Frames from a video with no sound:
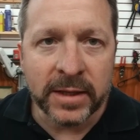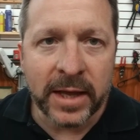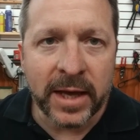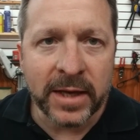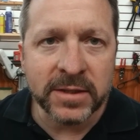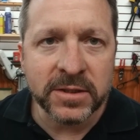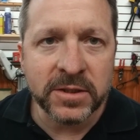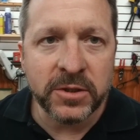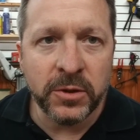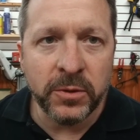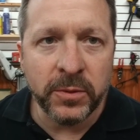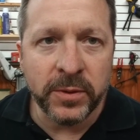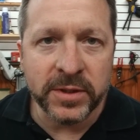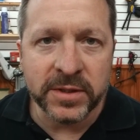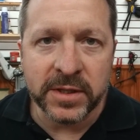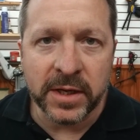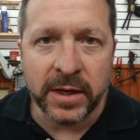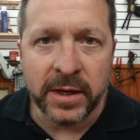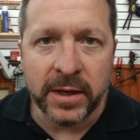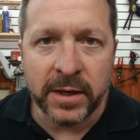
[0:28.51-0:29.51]
Lattice
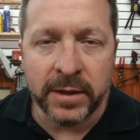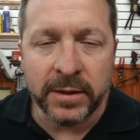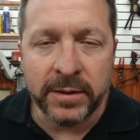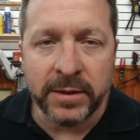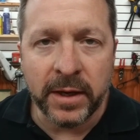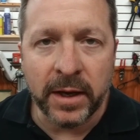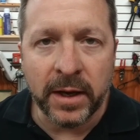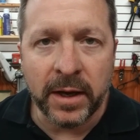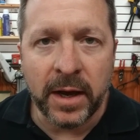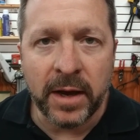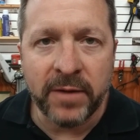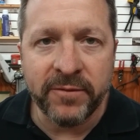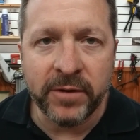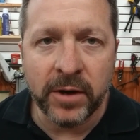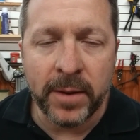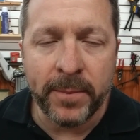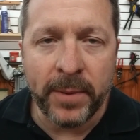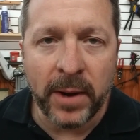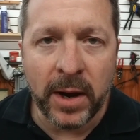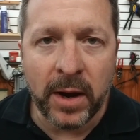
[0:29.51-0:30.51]
two is a, a
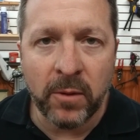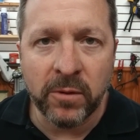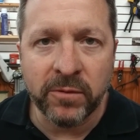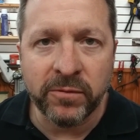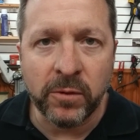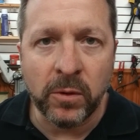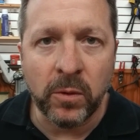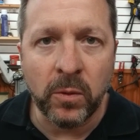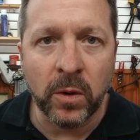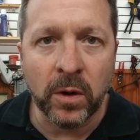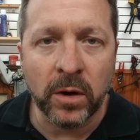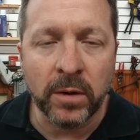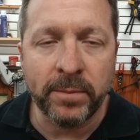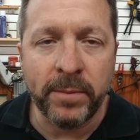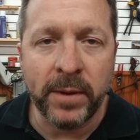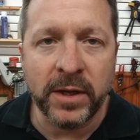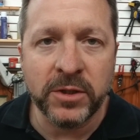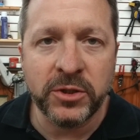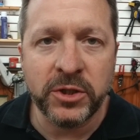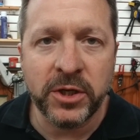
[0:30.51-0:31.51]
very powerful
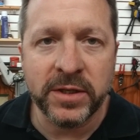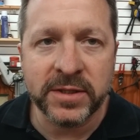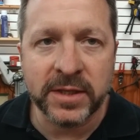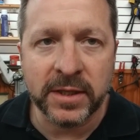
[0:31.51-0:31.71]
workbench,